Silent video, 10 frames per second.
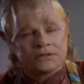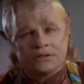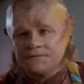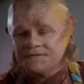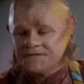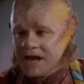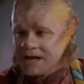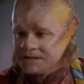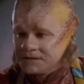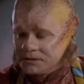so
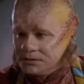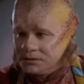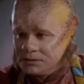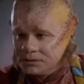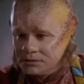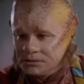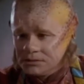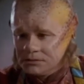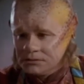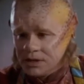fast.
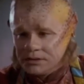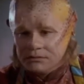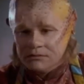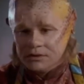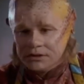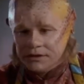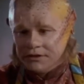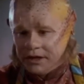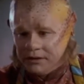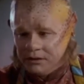I don't know what to
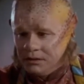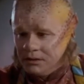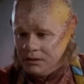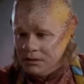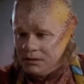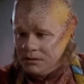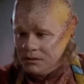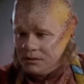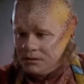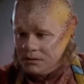think.
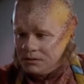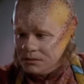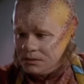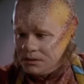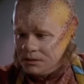I can only